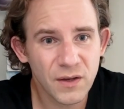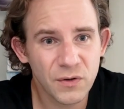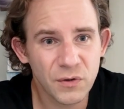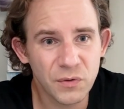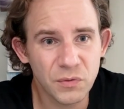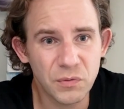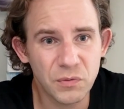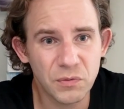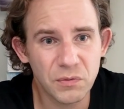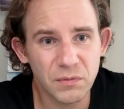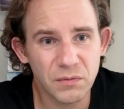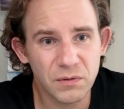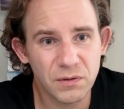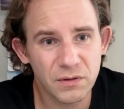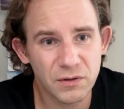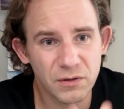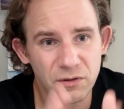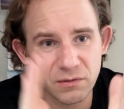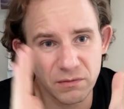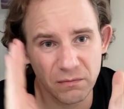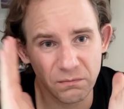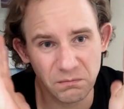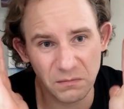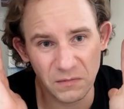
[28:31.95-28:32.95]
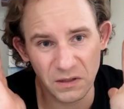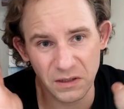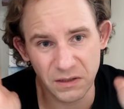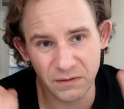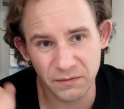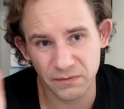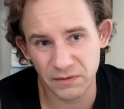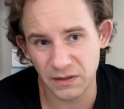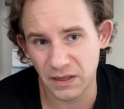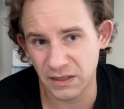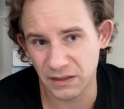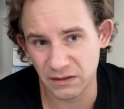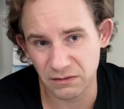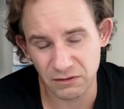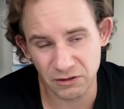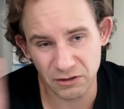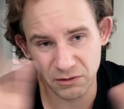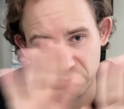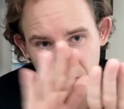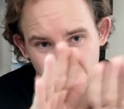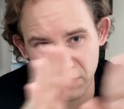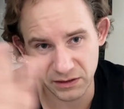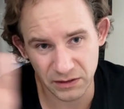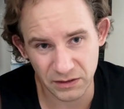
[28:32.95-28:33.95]
who live like
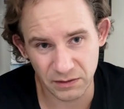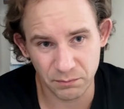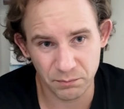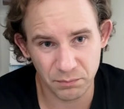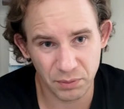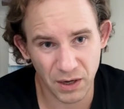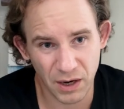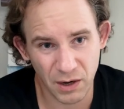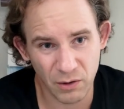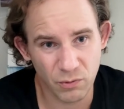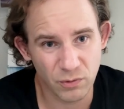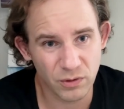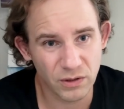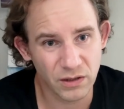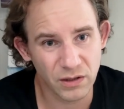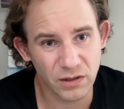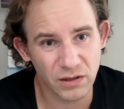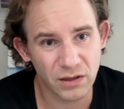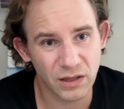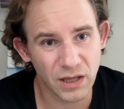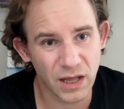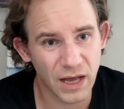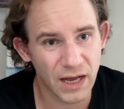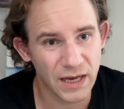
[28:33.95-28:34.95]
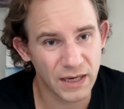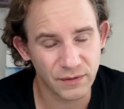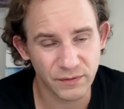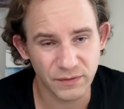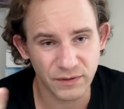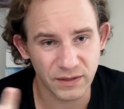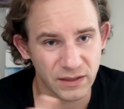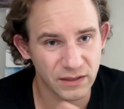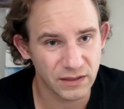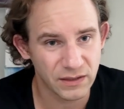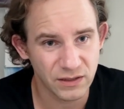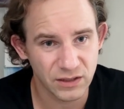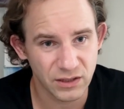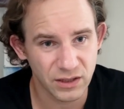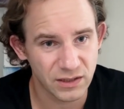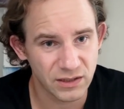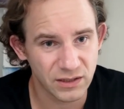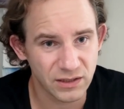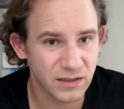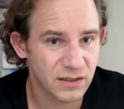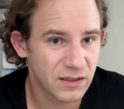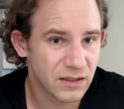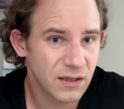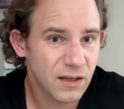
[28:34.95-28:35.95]
completely parallel lives and
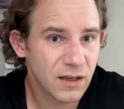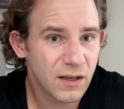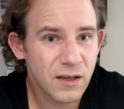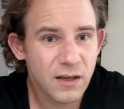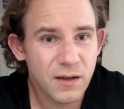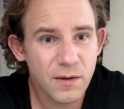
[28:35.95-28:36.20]
just